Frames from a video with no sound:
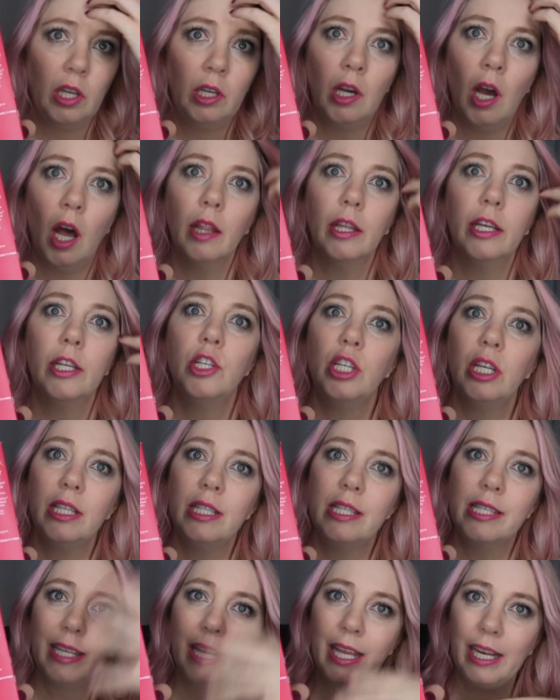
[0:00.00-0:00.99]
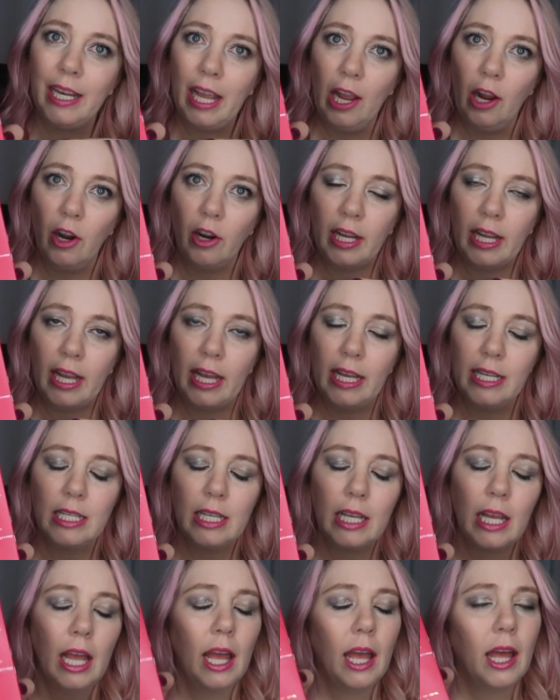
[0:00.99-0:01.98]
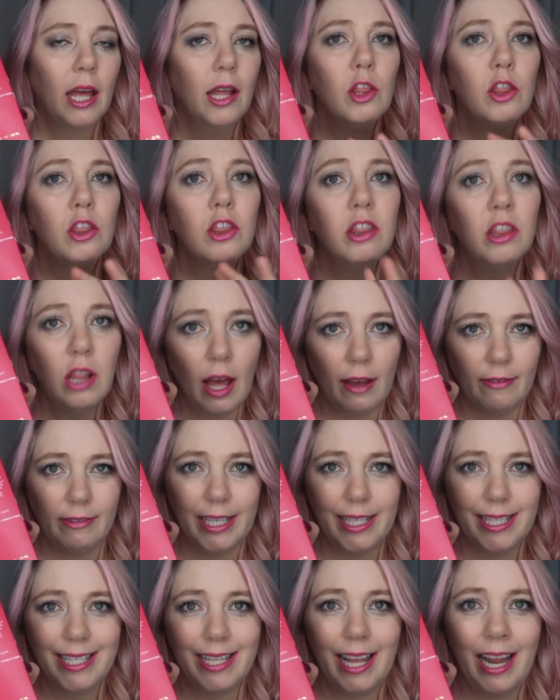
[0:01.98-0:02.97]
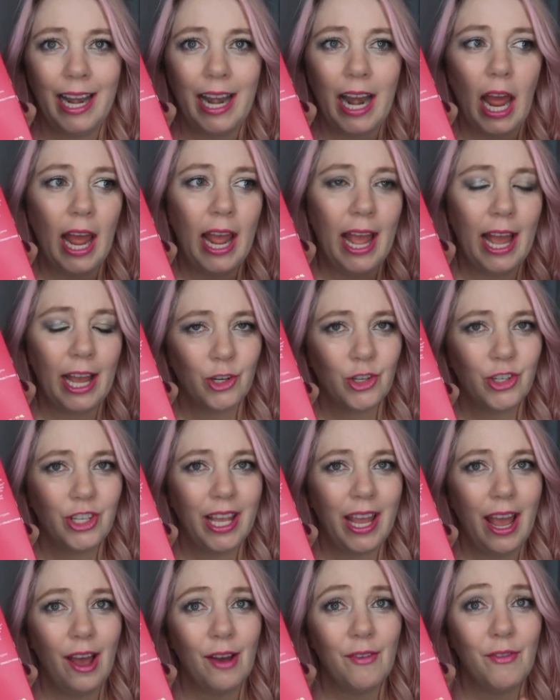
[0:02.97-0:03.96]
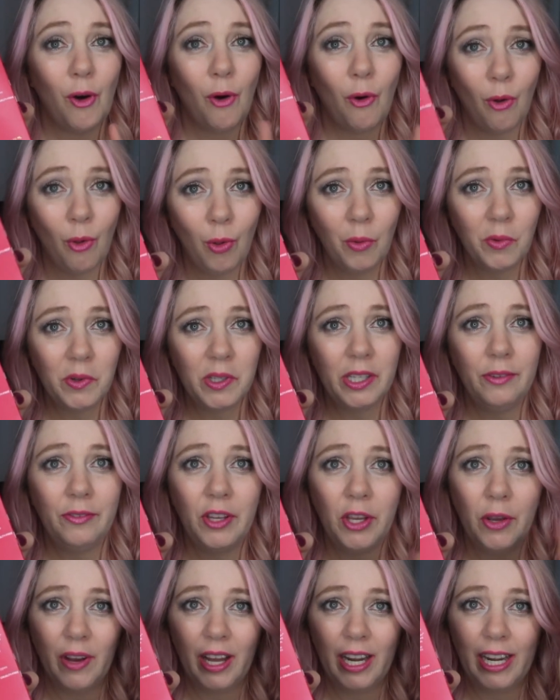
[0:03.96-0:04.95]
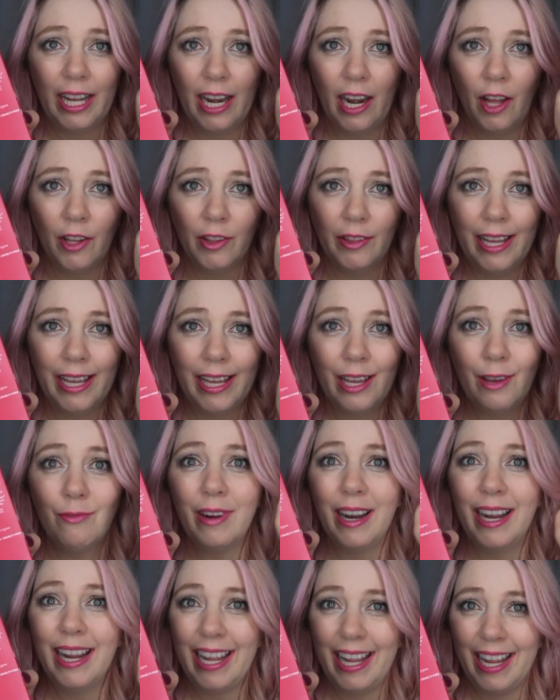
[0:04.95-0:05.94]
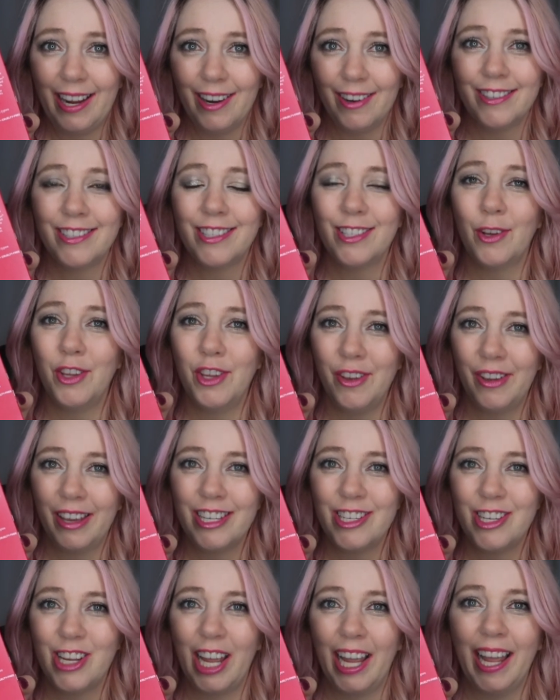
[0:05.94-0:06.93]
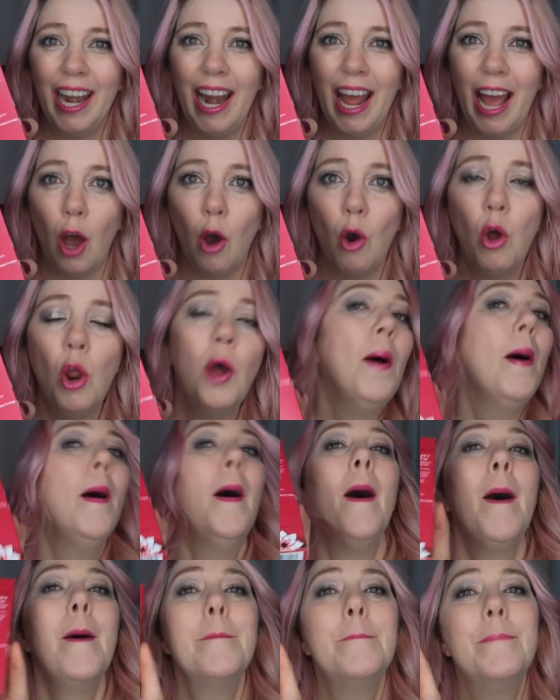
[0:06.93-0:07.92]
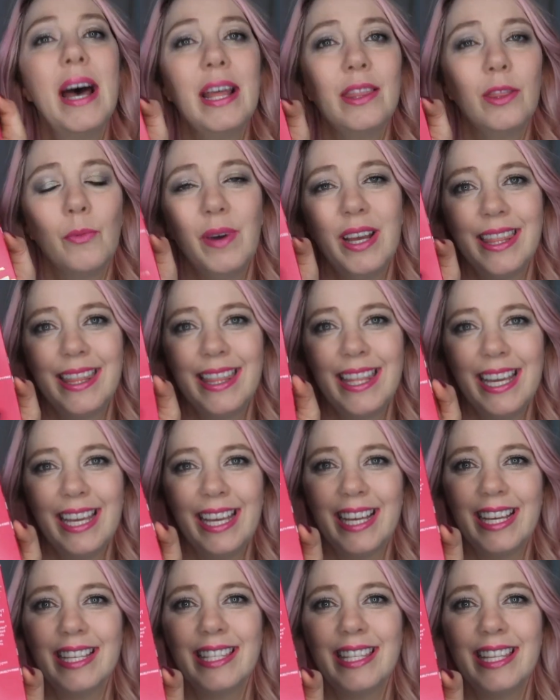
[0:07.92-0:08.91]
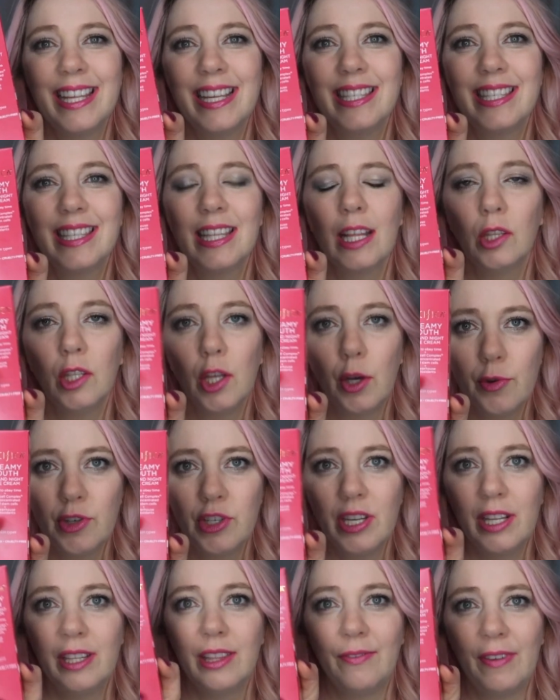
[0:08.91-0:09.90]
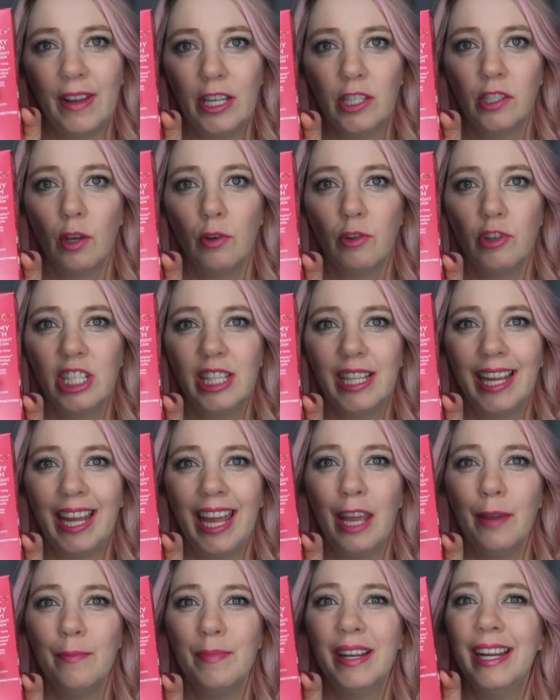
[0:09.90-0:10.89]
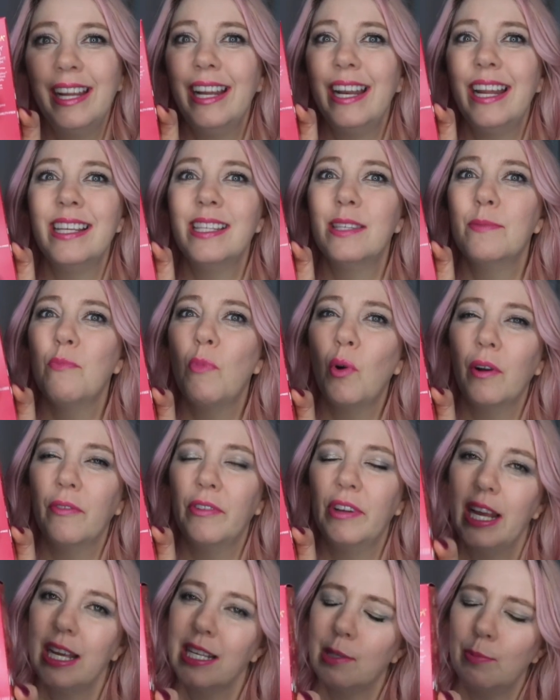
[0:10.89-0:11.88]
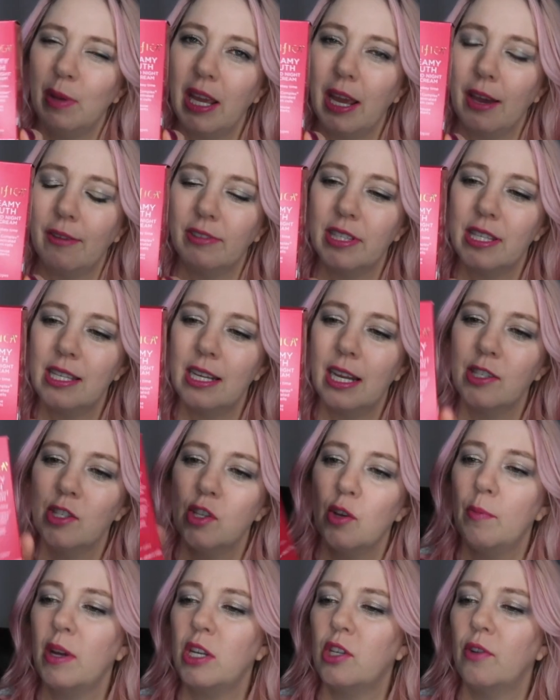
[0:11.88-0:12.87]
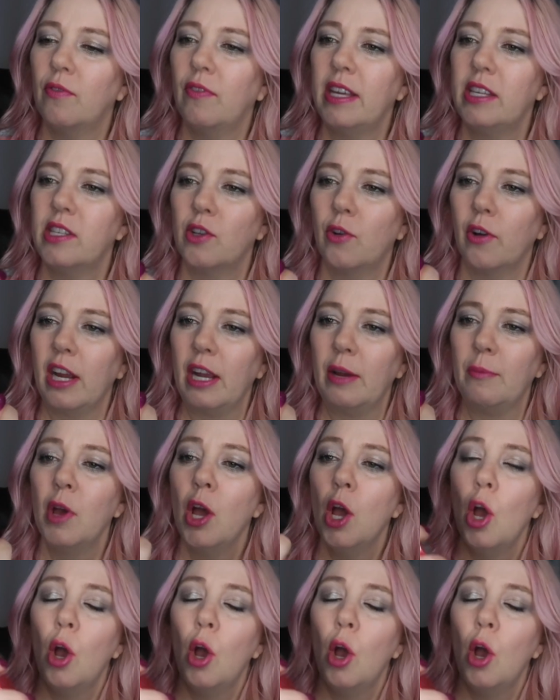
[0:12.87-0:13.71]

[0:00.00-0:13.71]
collagen skincare kit. Love it. And I actually have a whole review on it. I'll link it right here so you can check it out. But the one thing is the lotion, the face lotion that came in it is more of an SPF. It's not so much a face cream.